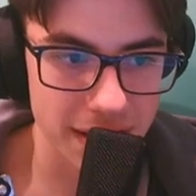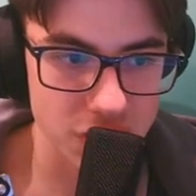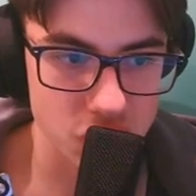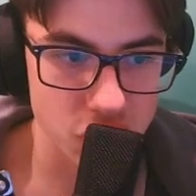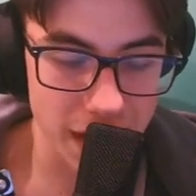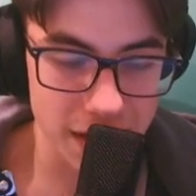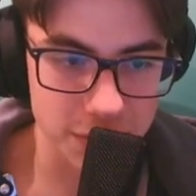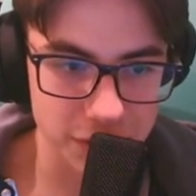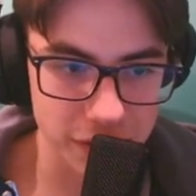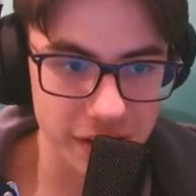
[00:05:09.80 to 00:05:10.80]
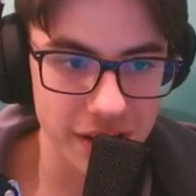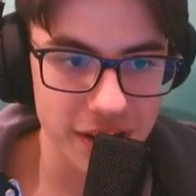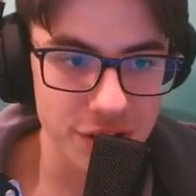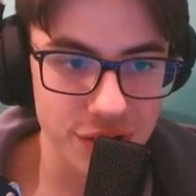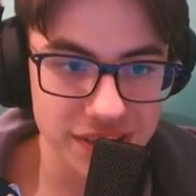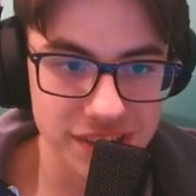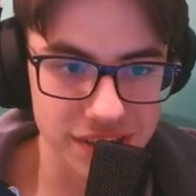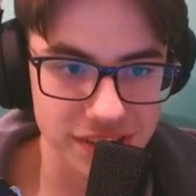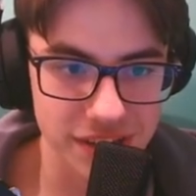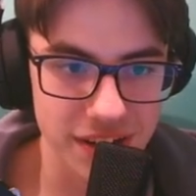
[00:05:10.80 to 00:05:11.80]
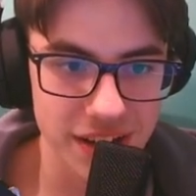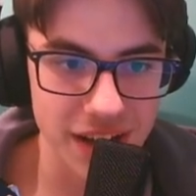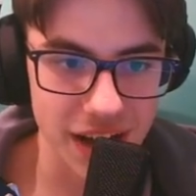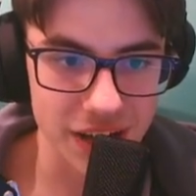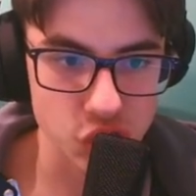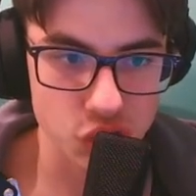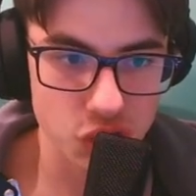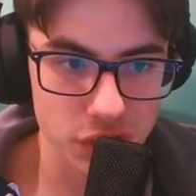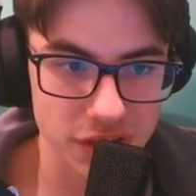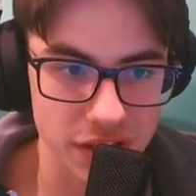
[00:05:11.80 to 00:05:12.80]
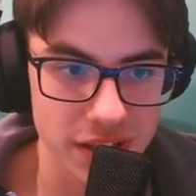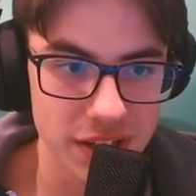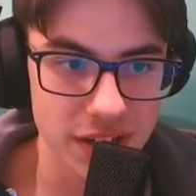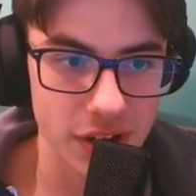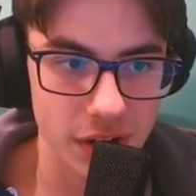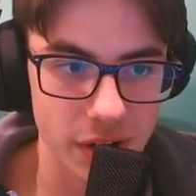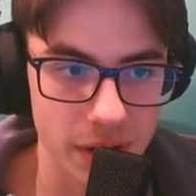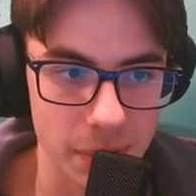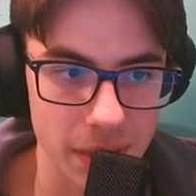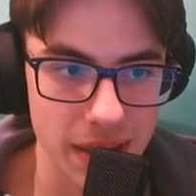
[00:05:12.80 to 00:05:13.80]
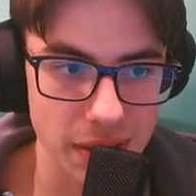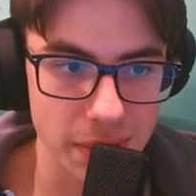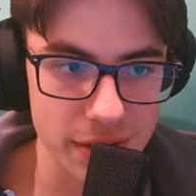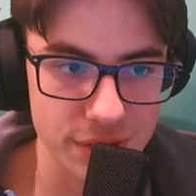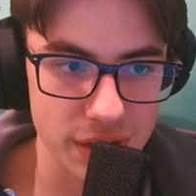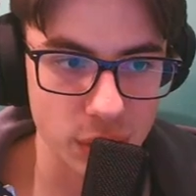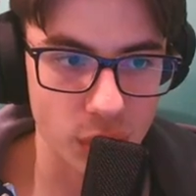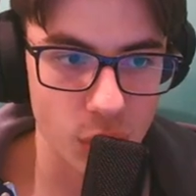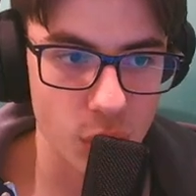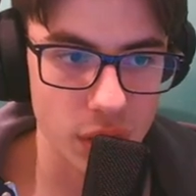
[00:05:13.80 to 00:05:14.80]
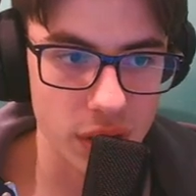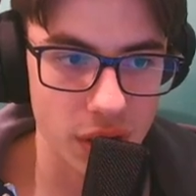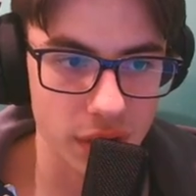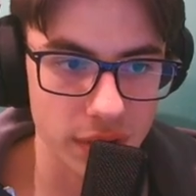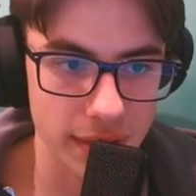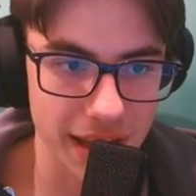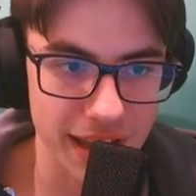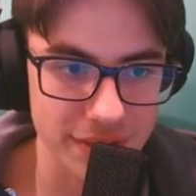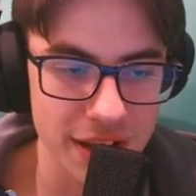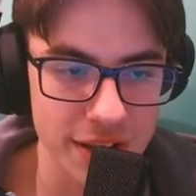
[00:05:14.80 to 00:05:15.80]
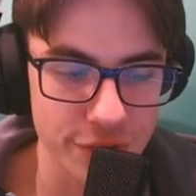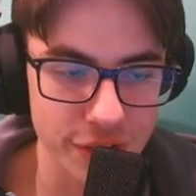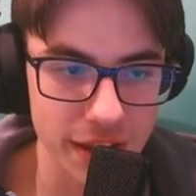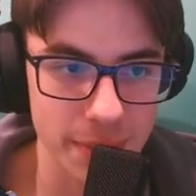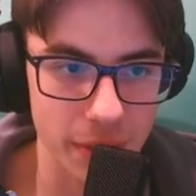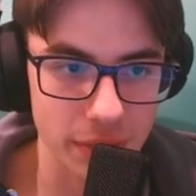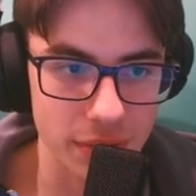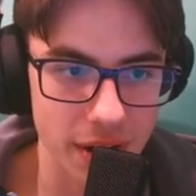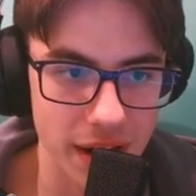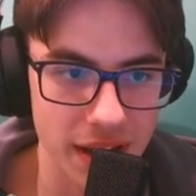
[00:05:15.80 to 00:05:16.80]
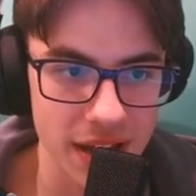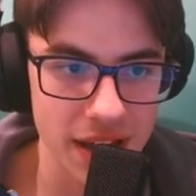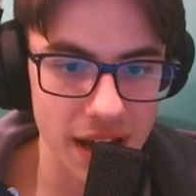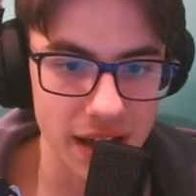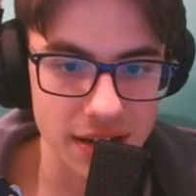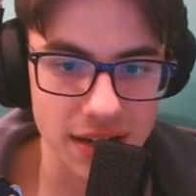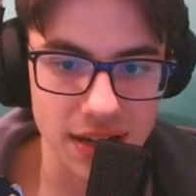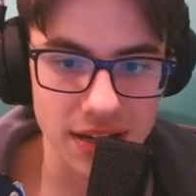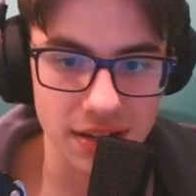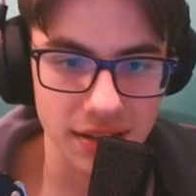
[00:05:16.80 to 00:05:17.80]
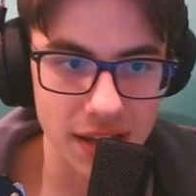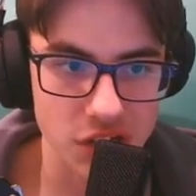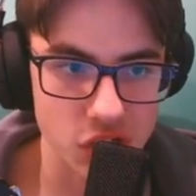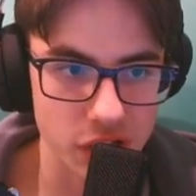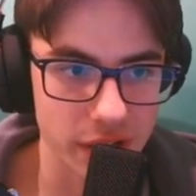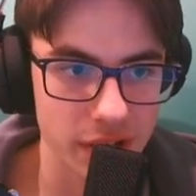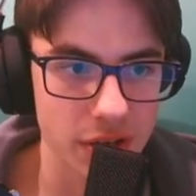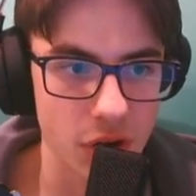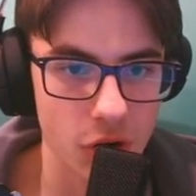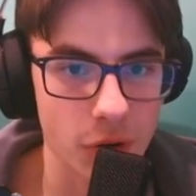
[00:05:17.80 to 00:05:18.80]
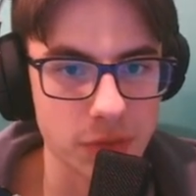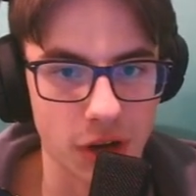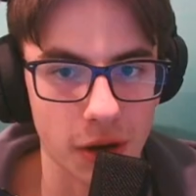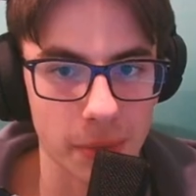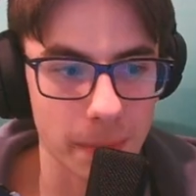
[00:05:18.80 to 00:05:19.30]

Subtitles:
Jacobson, Christiansen and Schrotter in the midfield, Horgan on the left, Philip on the right and Niederlechner up top.